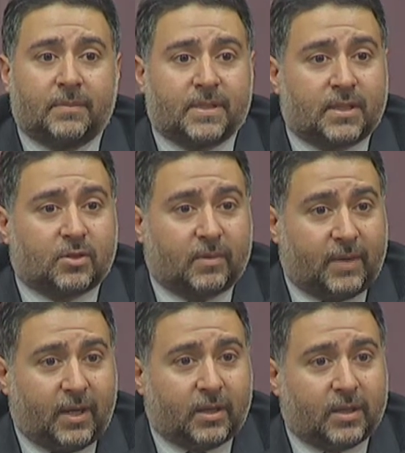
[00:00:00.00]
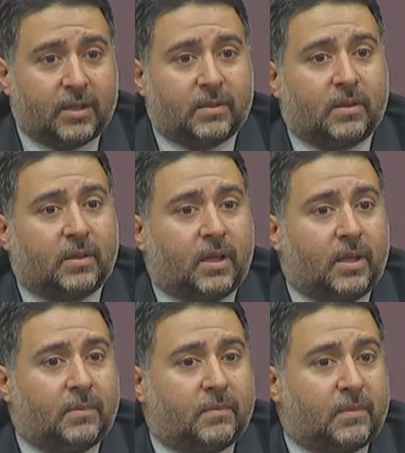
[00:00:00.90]
Central America
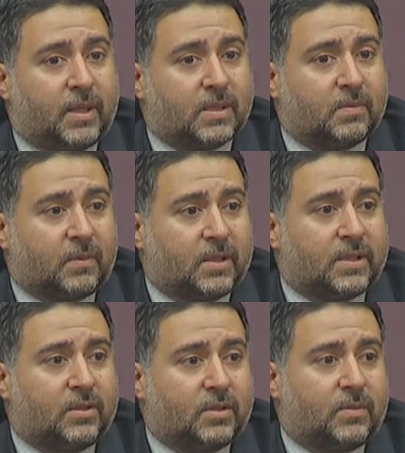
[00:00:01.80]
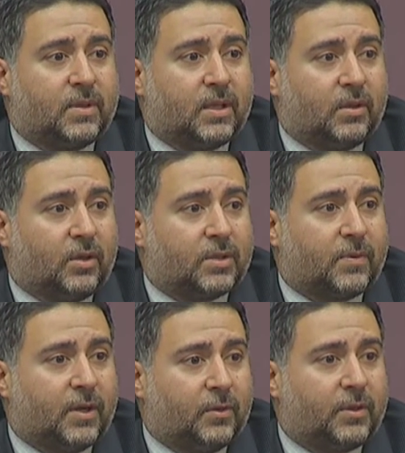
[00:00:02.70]
has continued to be a large
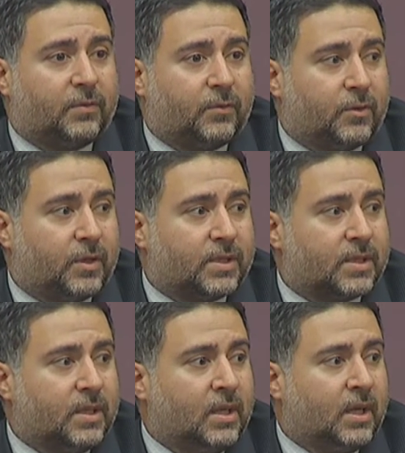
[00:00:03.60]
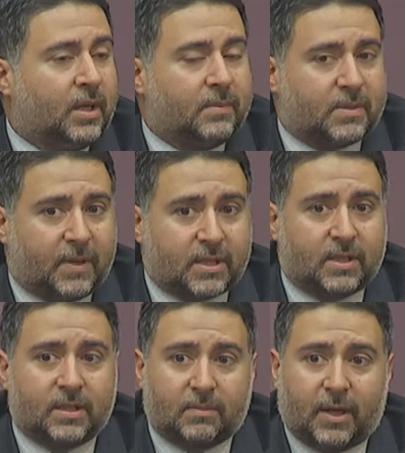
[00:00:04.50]
priority for us, especially
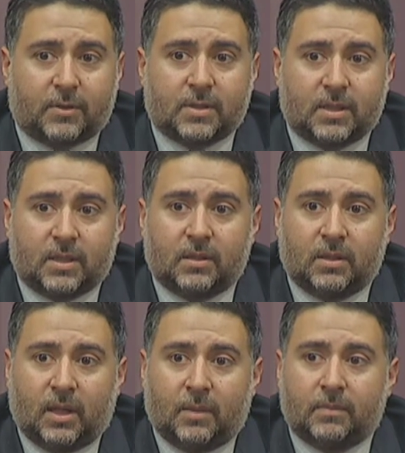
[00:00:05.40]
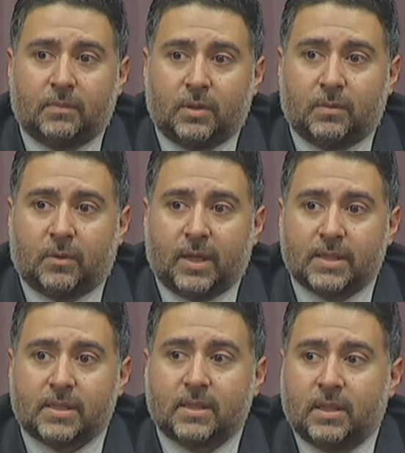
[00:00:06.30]
in democracy and human
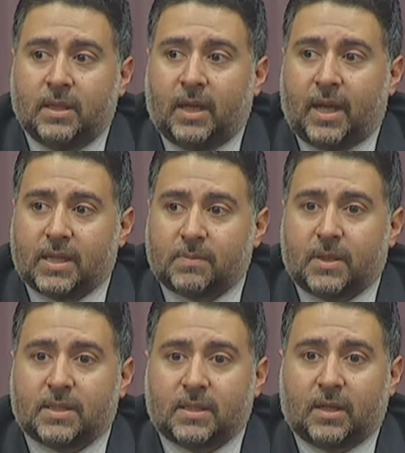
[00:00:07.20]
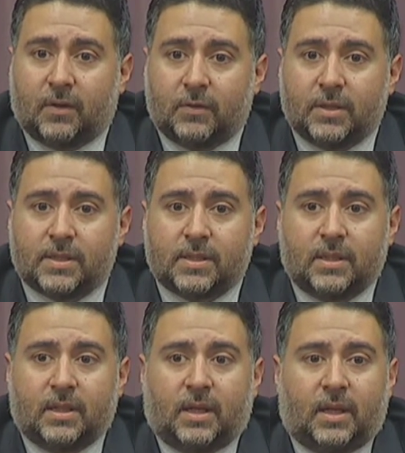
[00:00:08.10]
rights aspects and governance,
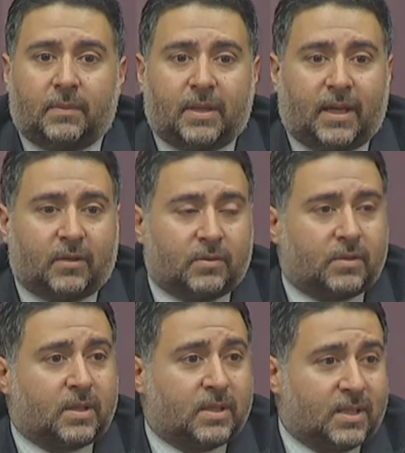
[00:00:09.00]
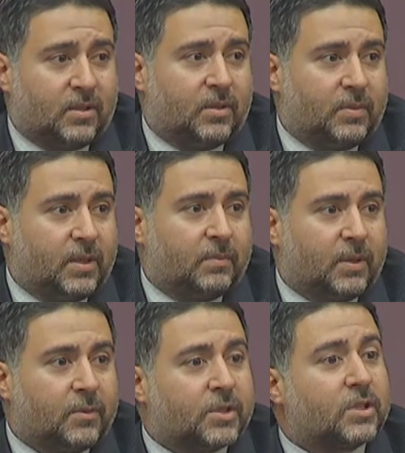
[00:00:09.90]
and that will continue to be a
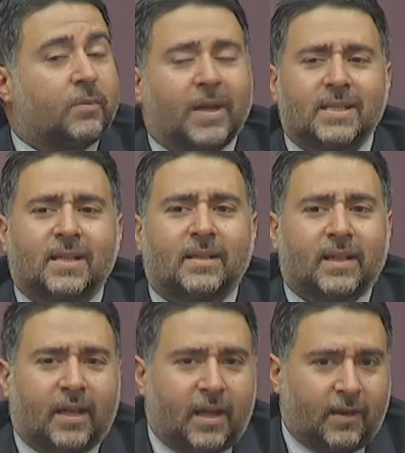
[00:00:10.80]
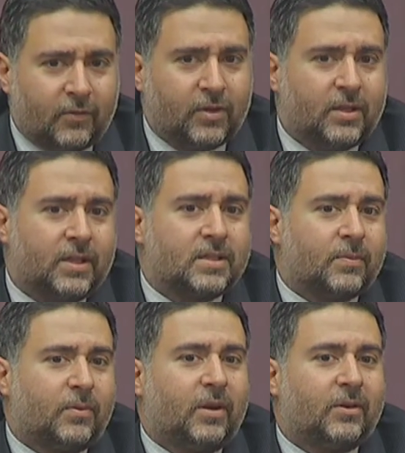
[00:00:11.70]
big push. So basically everything is a
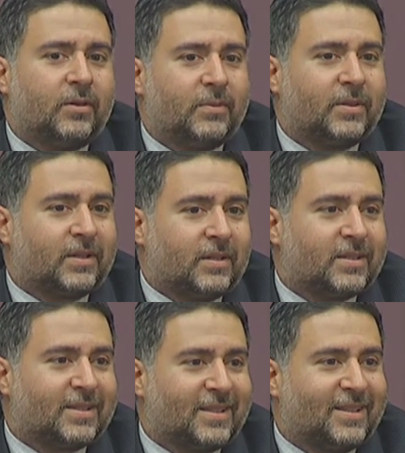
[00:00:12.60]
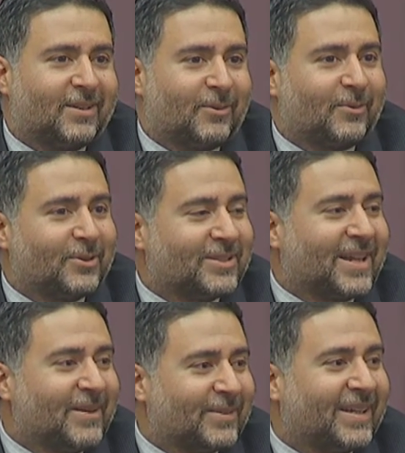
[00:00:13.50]
priority because the world's
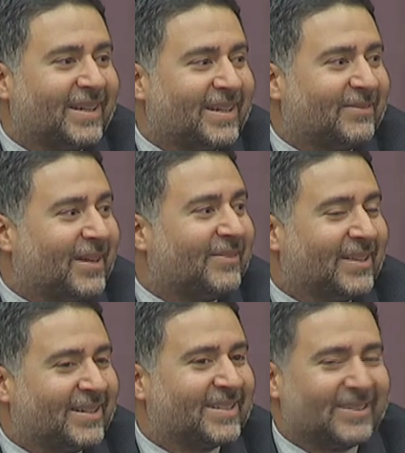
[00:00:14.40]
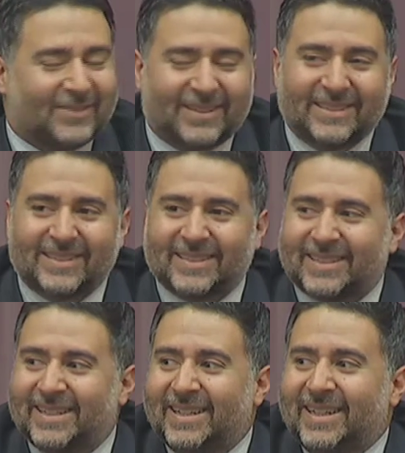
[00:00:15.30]
complicated. We have a lot of stuff that needs to get
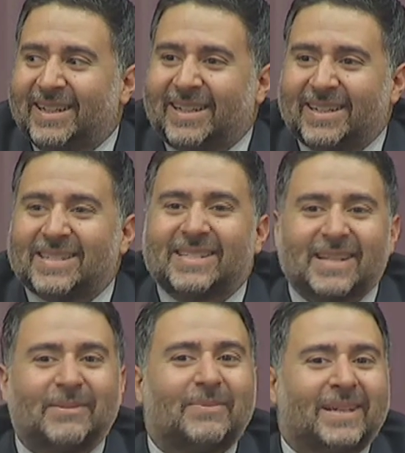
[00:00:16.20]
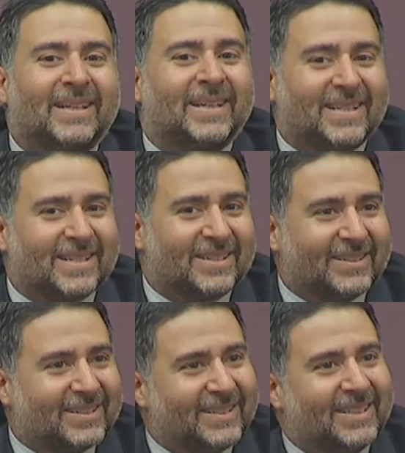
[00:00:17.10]
done. It doesn't seem to be getting easier.